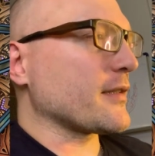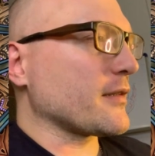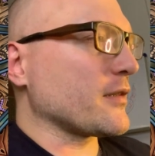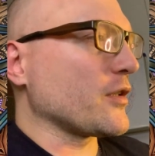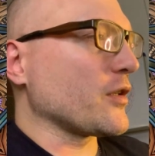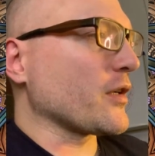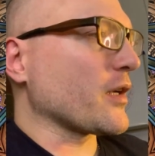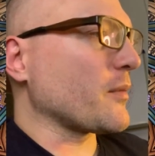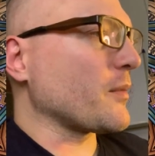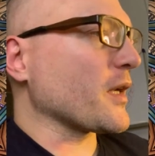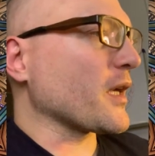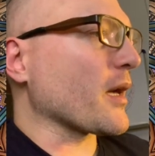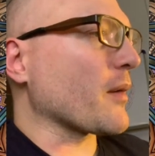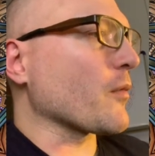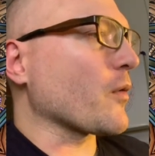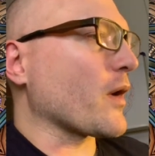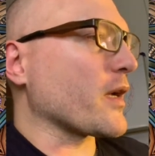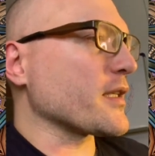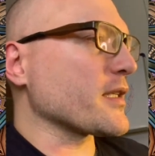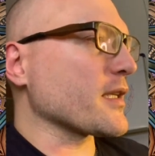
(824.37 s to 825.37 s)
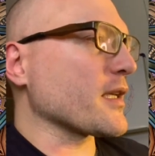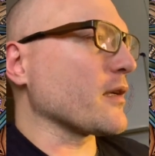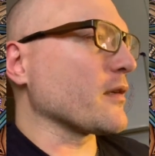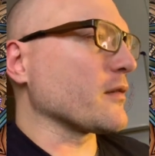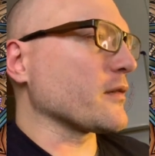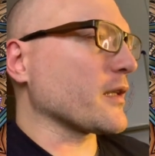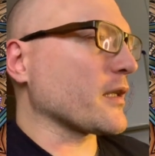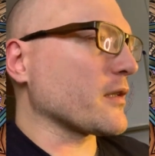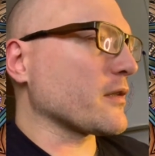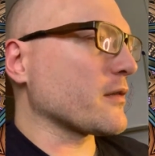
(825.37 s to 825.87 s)
And you can become quite
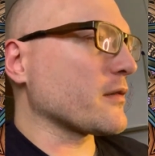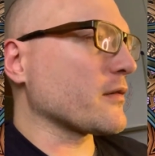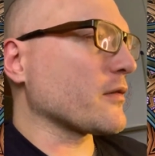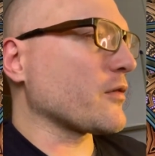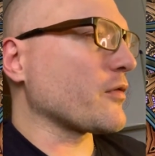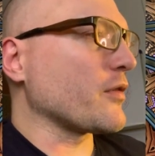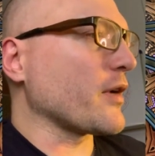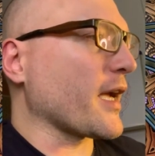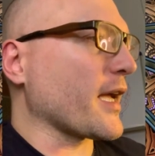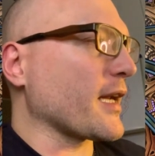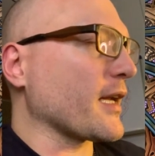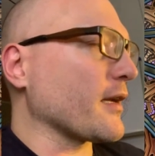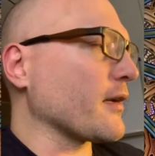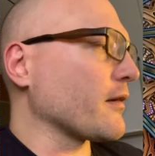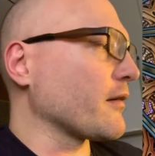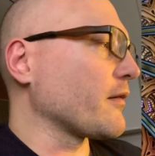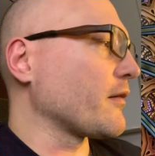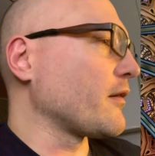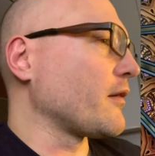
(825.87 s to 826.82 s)
skilled at creating